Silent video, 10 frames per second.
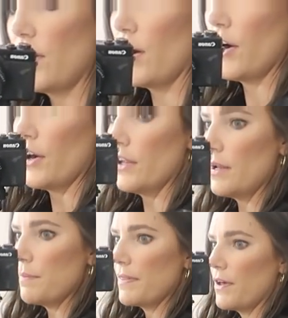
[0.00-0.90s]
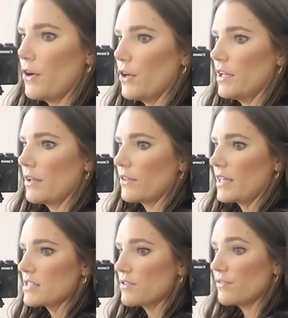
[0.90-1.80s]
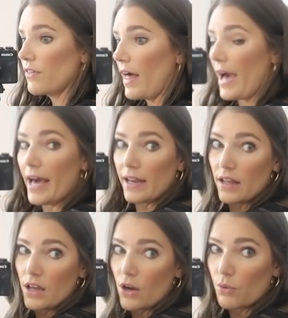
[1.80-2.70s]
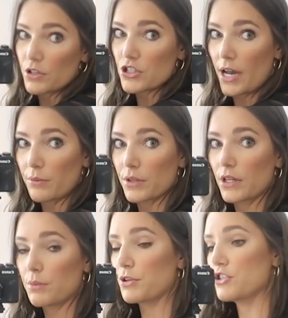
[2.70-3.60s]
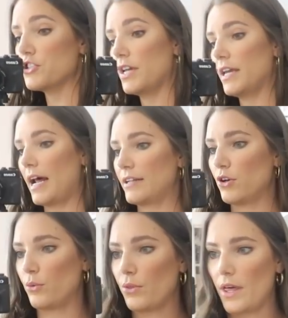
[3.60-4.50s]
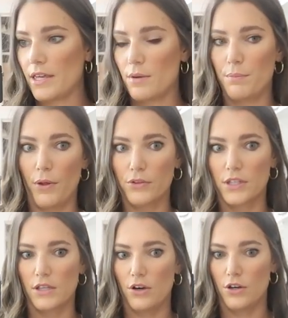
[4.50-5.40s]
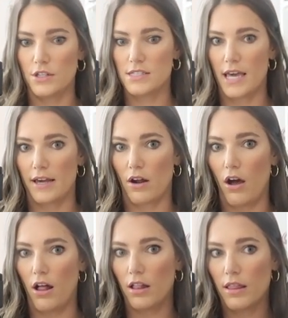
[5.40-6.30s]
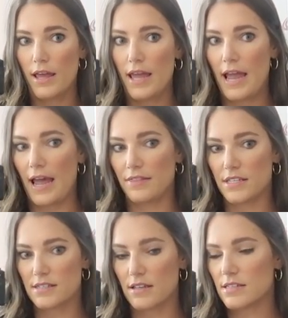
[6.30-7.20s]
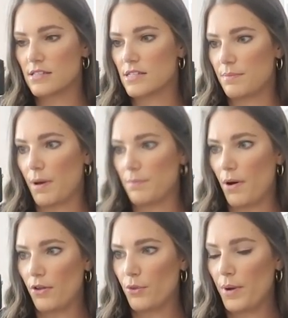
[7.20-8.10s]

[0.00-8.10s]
a hood, but the hood lays flat, which I really appreciate. I don't like bulky hoods at all. And this does zip up all the